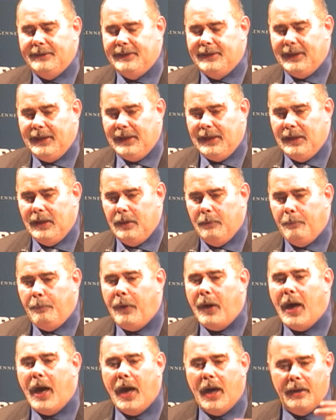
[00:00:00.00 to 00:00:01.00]
the
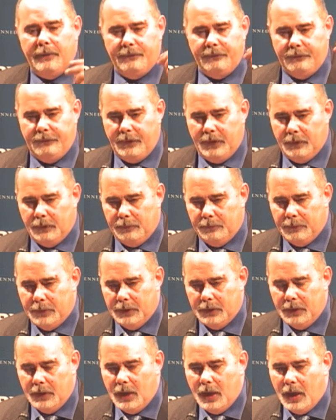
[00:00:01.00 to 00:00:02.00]
perfume
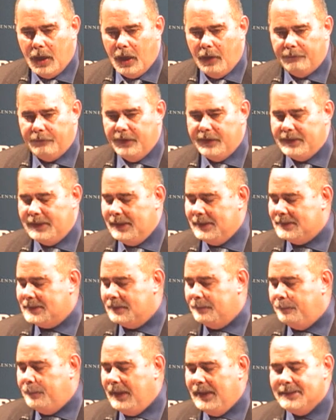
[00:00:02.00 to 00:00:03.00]
of these
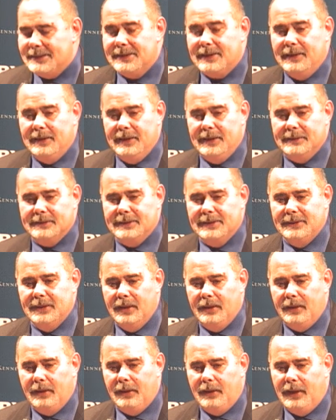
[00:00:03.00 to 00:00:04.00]
biscuits,
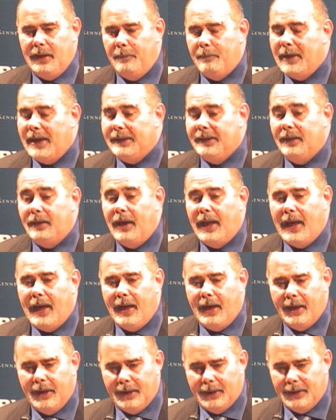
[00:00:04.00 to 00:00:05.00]
Le
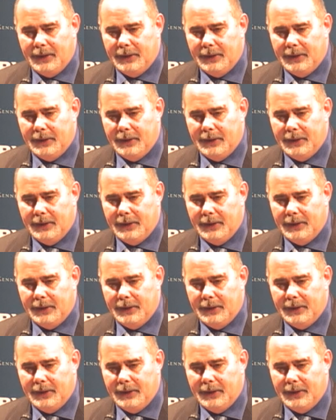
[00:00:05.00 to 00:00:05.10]
Madeleine.